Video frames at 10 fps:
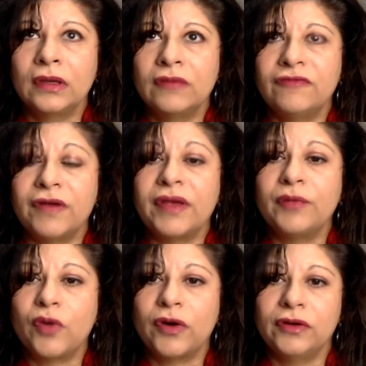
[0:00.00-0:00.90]

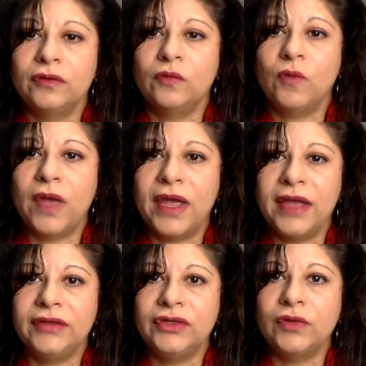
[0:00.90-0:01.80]
important
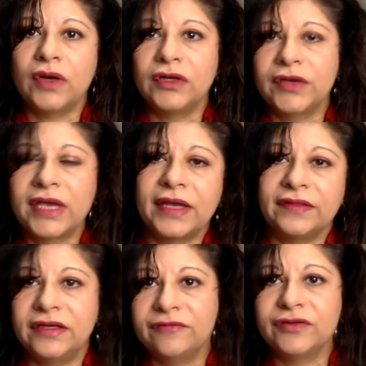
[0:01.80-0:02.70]
when you are looking at the
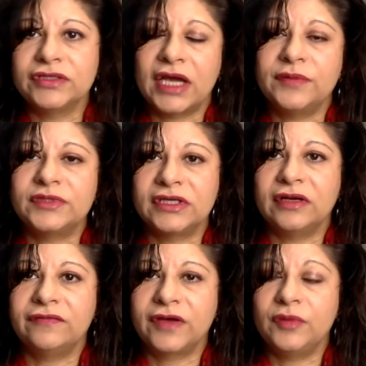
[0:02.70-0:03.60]
different types
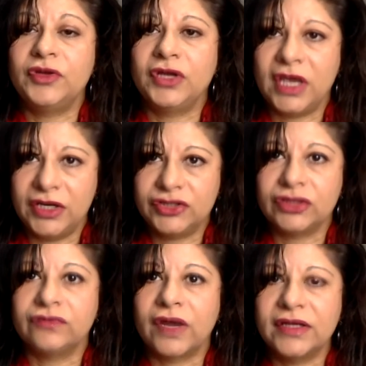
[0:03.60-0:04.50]
of
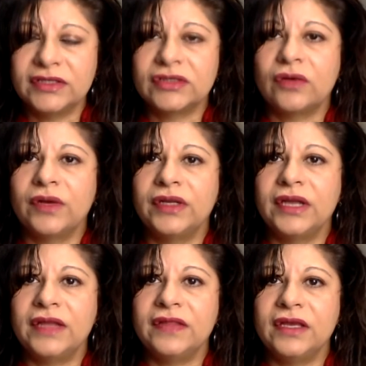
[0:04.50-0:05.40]
communication, right? So in
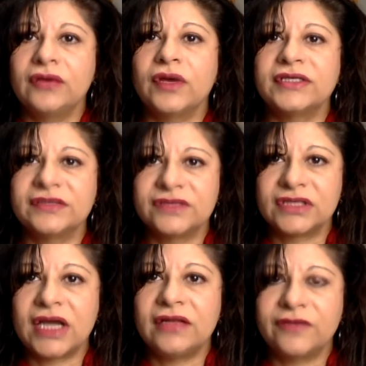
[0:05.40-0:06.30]
the aggressive
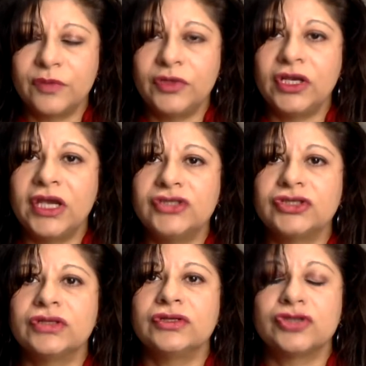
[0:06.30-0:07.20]
style of
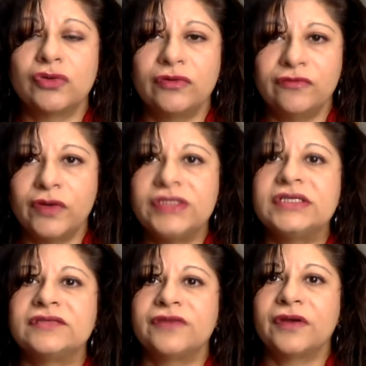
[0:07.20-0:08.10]
communication, the tone of voice
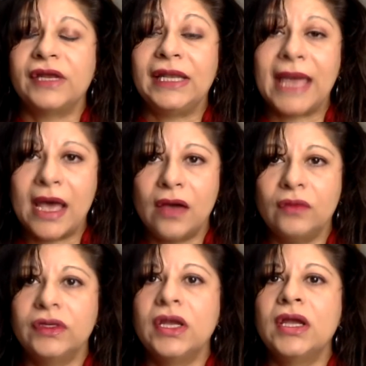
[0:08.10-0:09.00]
is very
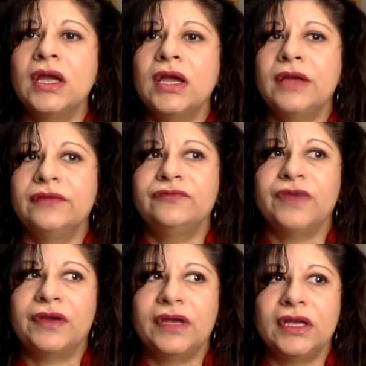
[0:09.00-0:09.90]
loud,
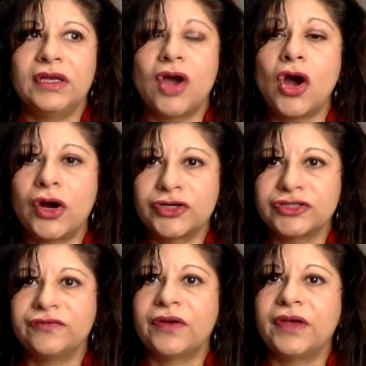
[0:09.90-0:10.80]
very
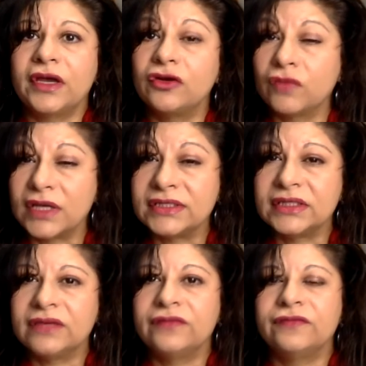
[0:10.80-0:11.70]
harsh, very
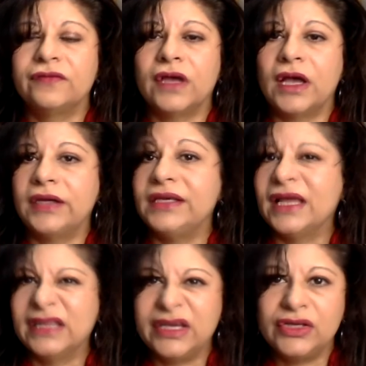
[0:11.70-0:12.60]
aggressive,
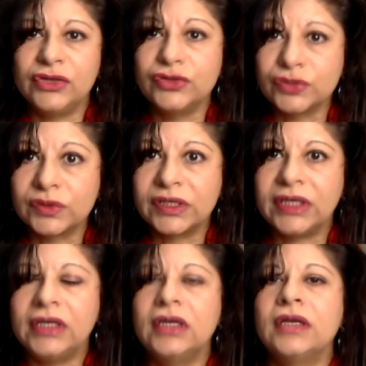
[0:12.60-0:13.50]
yelling usually.